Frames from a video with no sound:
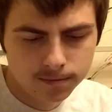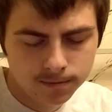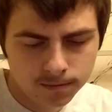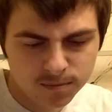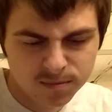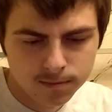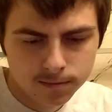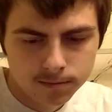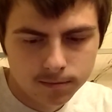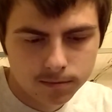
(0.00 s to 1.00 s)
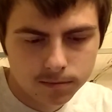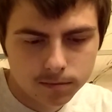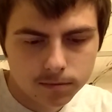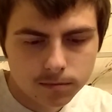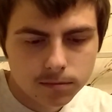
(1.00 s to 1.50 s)

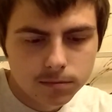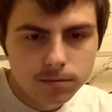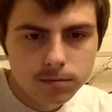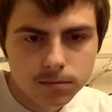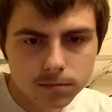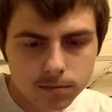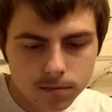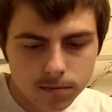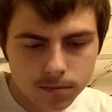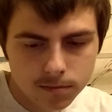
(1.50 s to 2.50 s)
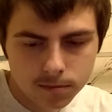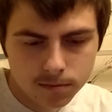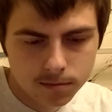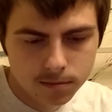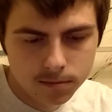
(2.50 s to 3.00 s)

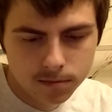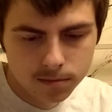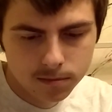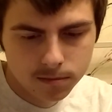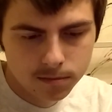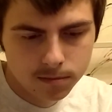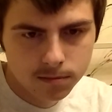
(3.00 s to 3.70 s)
No one is speaking in this clip.